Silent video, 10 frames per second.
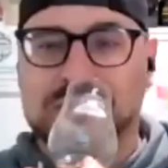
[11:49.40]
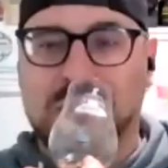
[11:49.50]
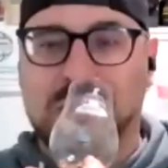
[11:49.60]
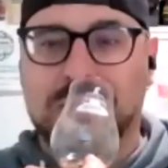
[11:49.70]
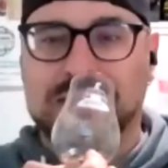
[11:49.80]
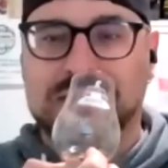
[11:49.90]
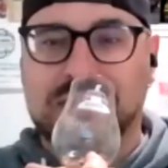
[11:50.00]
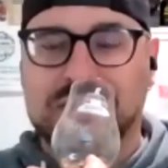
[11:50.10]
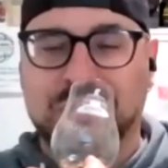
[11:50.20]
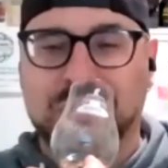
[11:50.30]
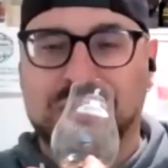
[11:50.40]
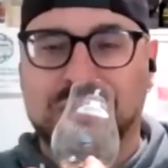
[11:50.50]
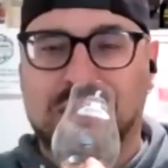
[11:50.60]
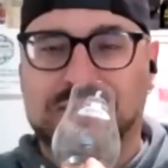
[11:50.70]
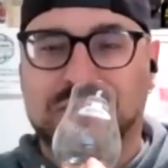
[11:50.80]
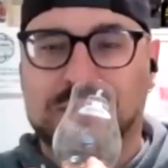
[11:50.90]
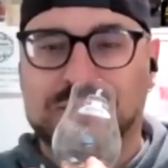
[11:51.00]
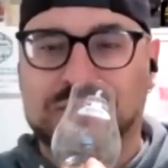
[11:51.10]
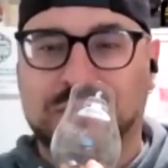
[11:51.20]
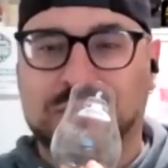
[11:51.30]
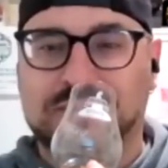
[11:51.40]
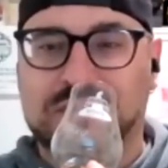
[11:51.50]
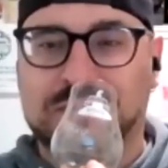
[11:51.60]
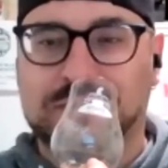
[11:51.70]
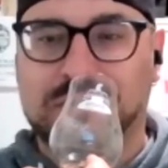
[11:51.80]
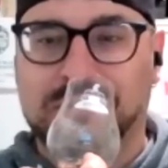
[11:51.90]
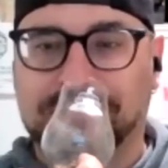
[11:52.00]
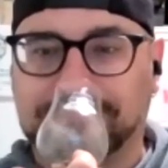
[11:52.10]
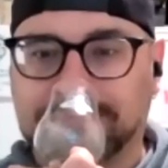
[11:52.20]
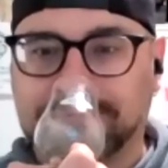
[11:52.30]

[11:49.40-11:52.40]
as well. But uh, cherry cough drops totally fit the bill.